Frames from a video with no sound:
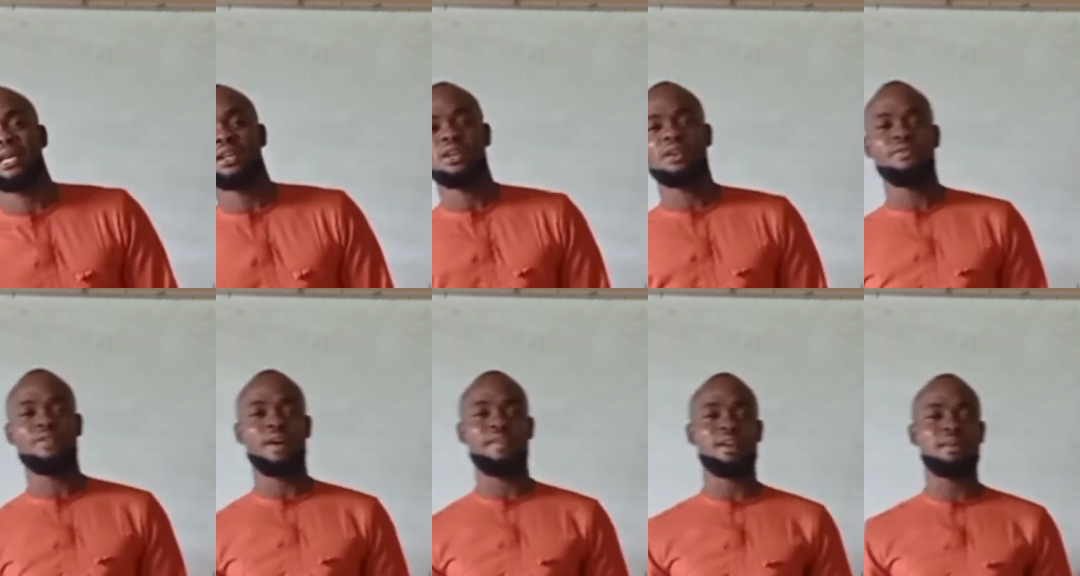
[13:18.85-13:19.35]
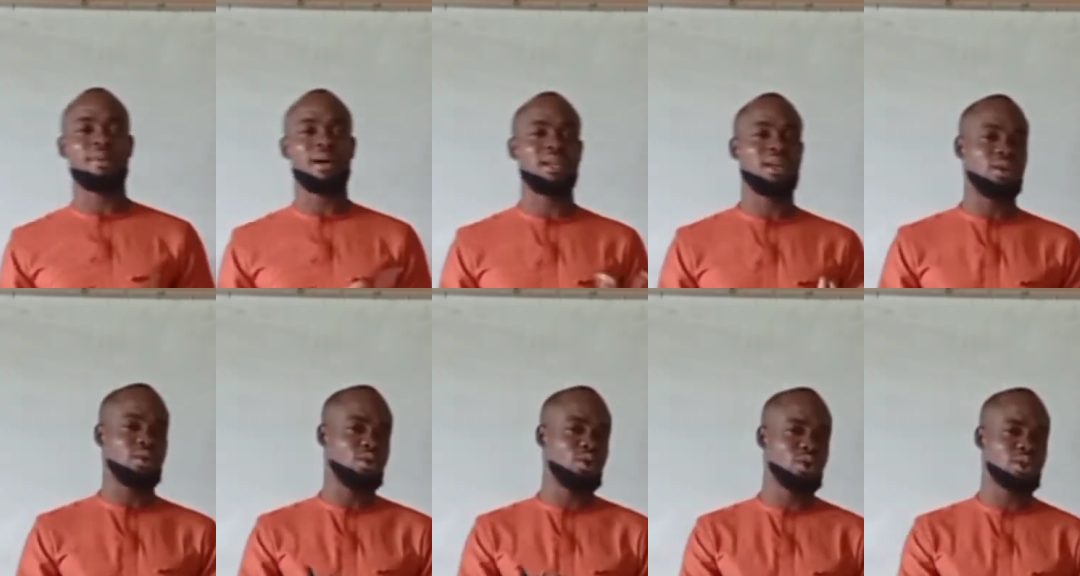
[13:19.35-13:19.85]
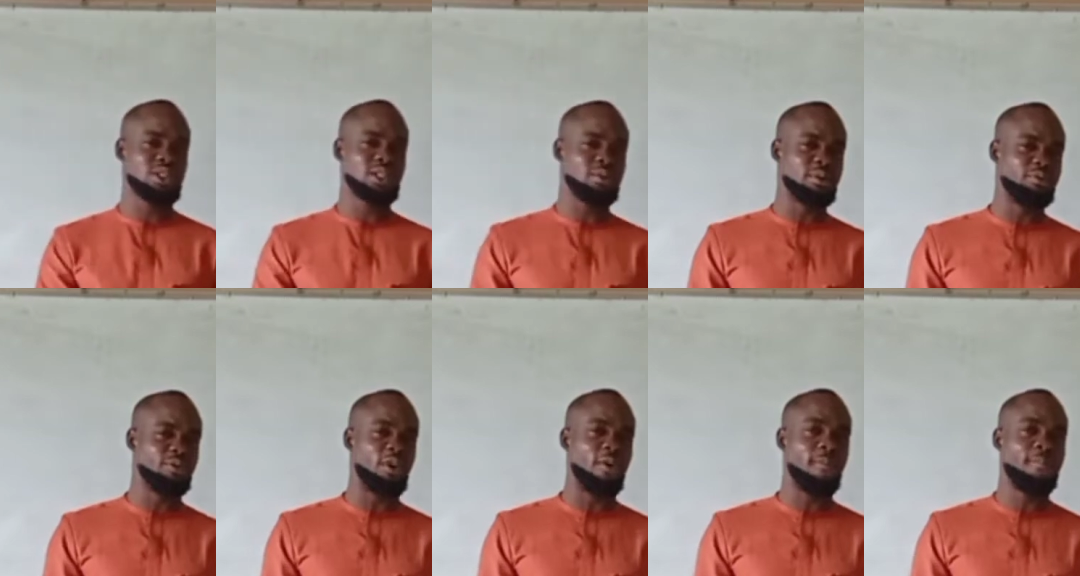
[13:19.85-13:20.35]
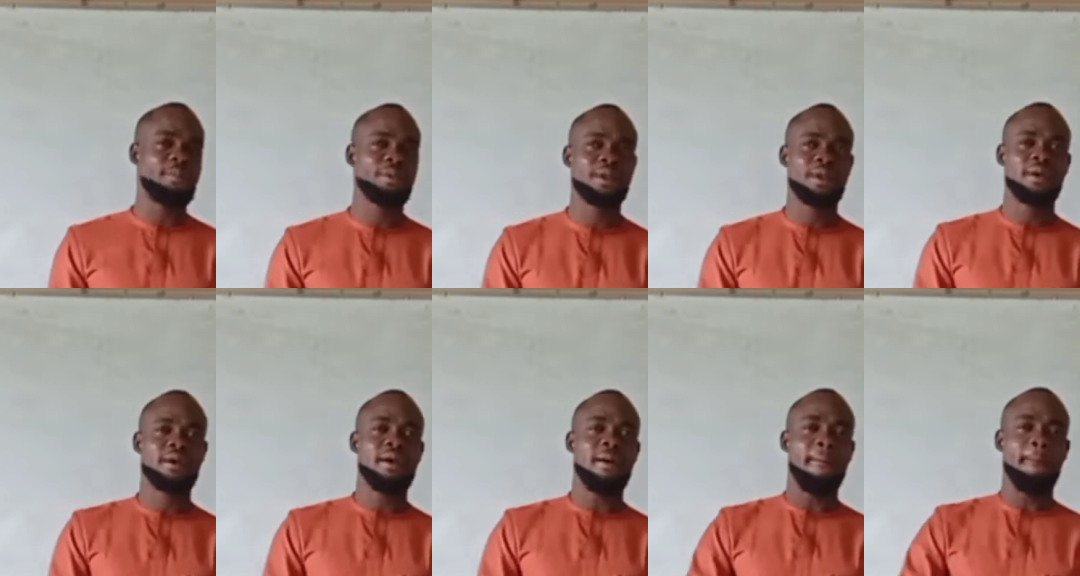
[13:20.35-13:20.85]
I don't know if you have heard about those things before.
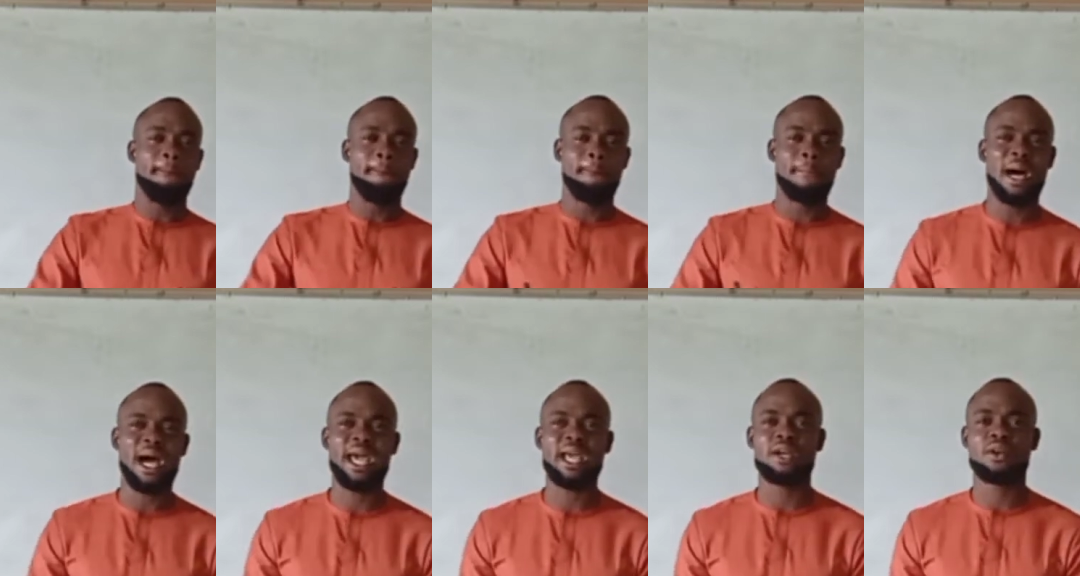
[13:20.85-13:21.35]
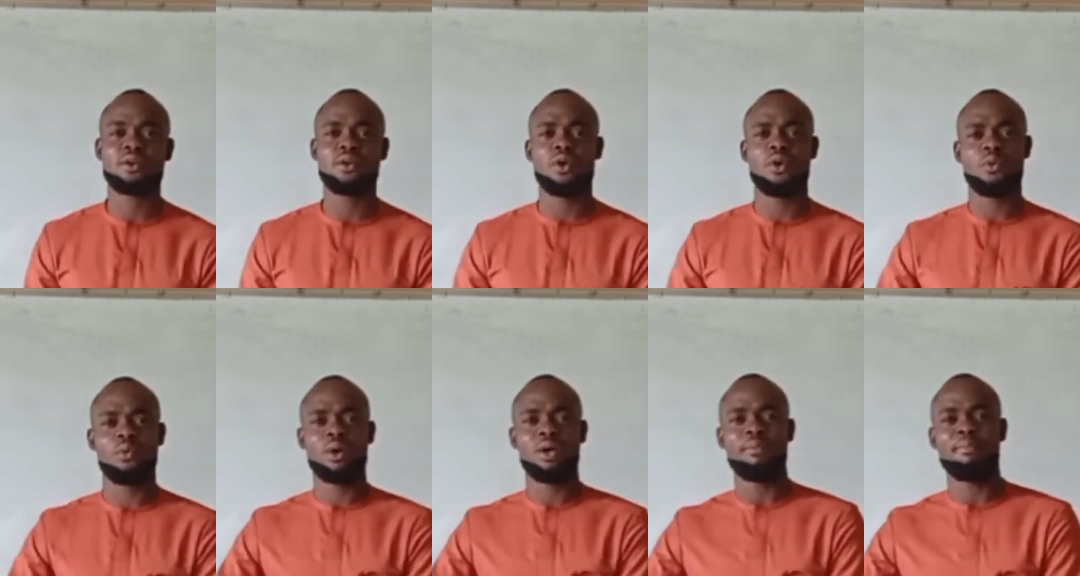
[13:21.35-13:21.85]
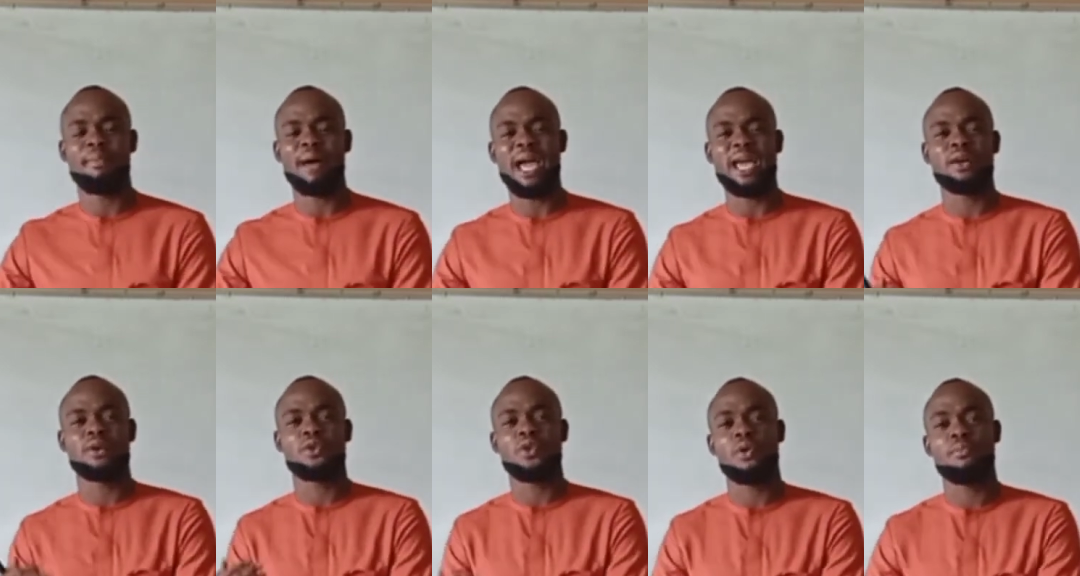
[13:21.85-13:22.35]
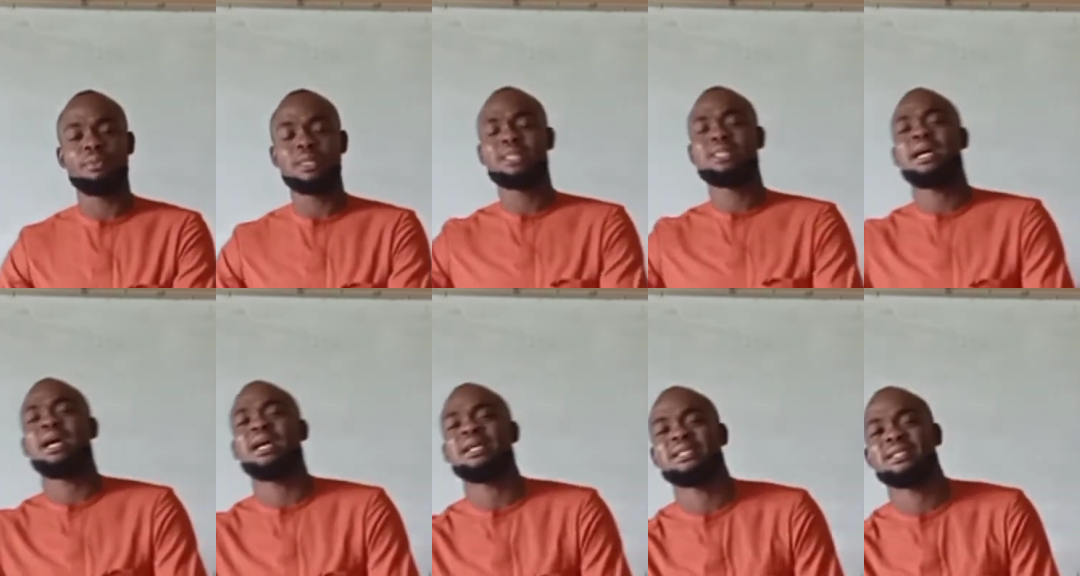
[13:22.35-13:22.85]
Microwave,
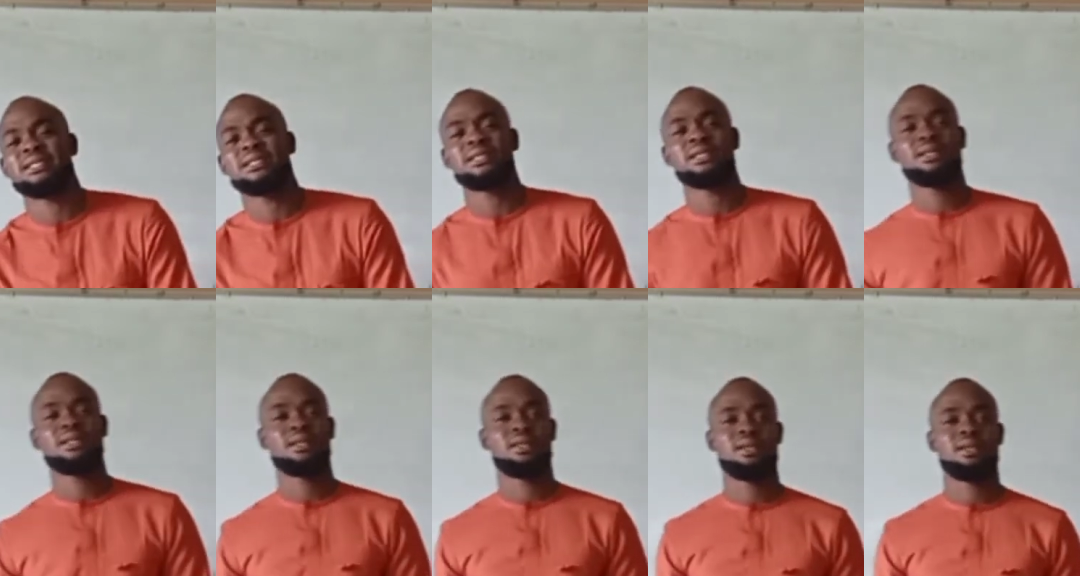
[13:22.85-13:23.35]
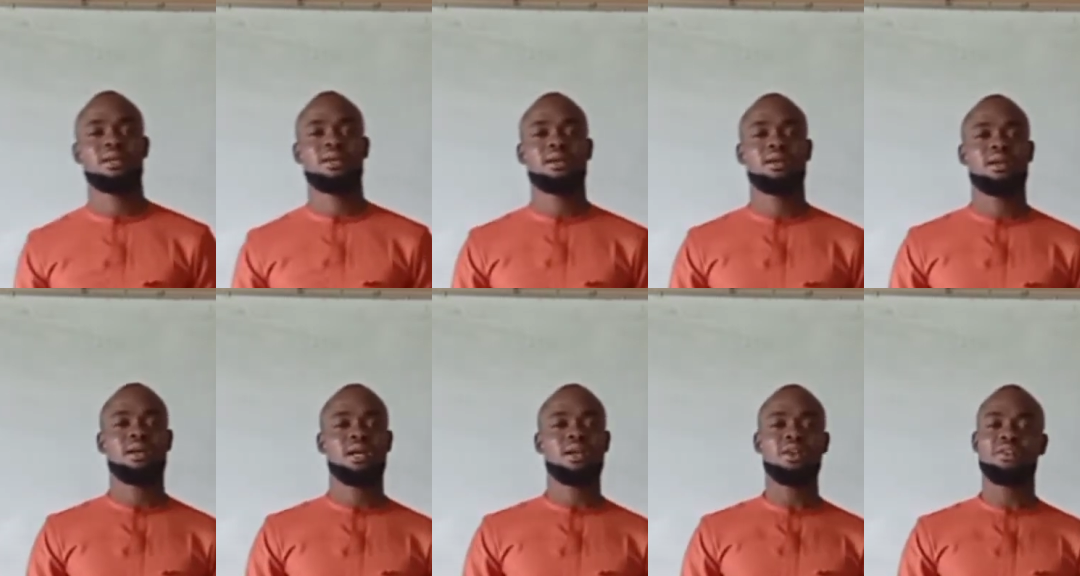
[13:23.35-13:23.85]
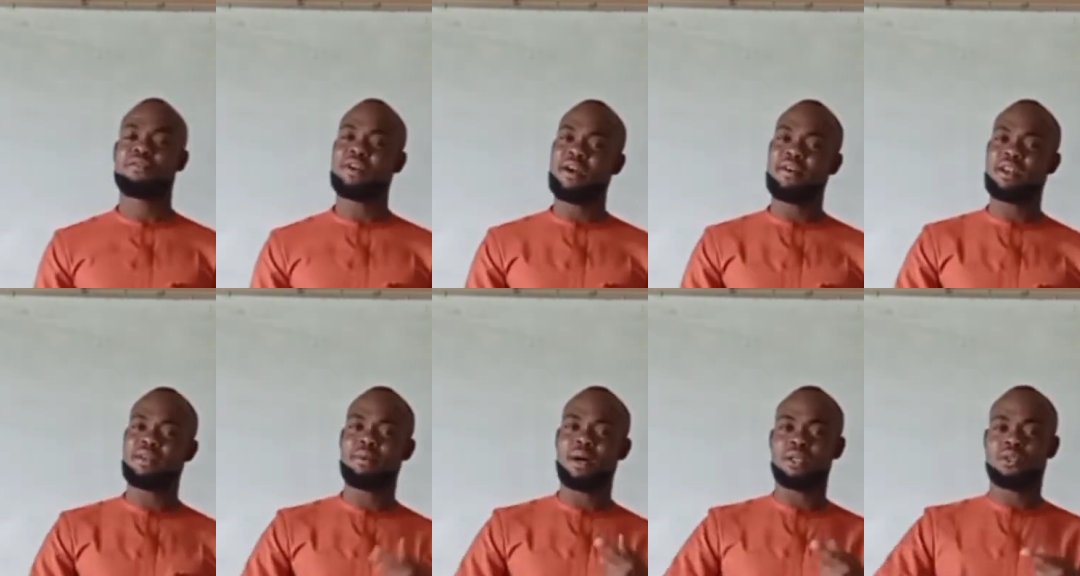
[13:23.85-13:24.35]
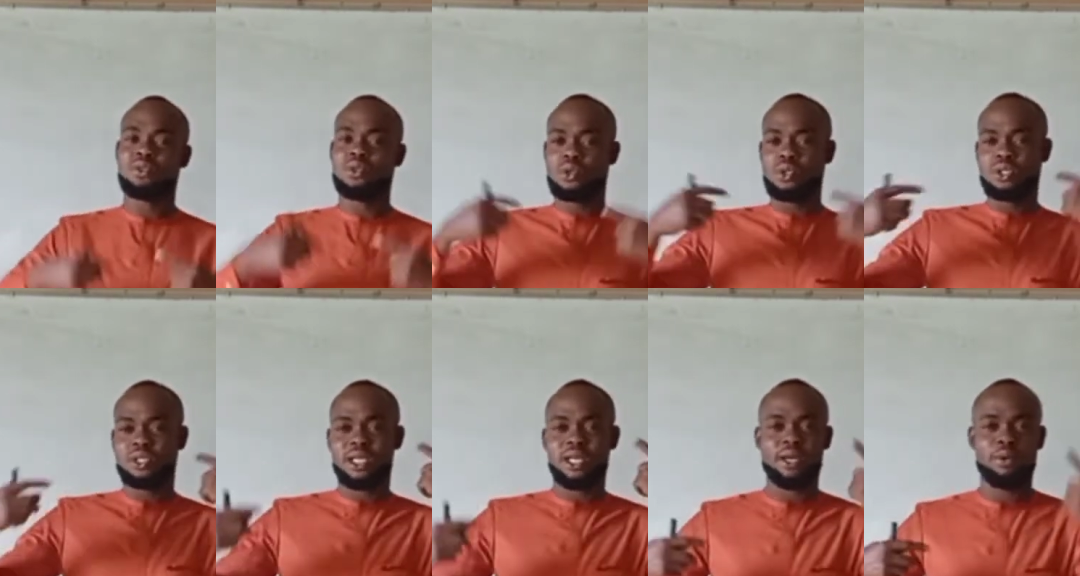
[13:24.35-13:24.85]
micrometers. I don't know if you have heard about
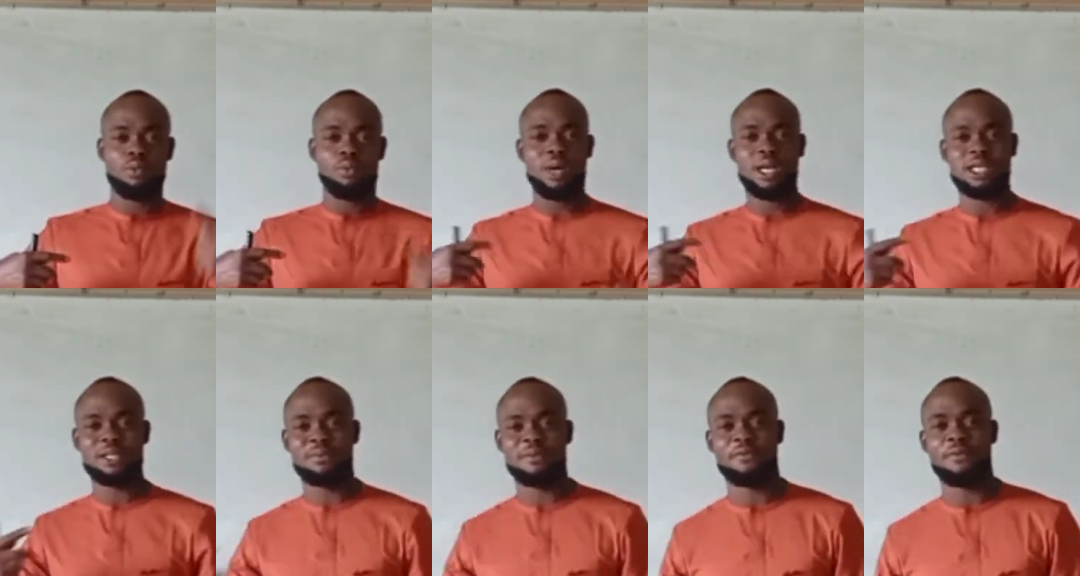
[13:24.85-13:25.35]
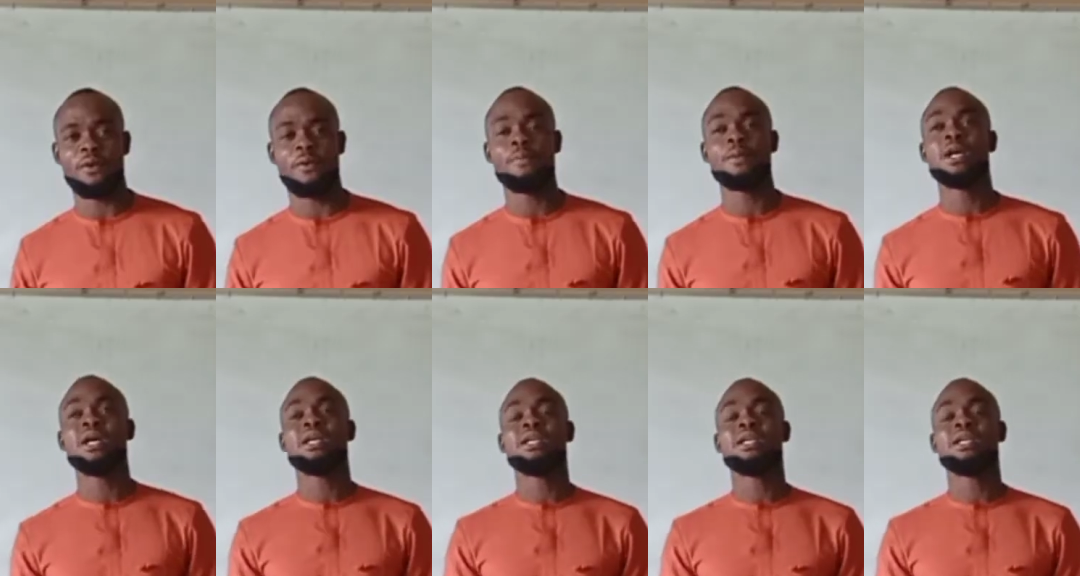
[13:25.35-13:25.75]
those words before.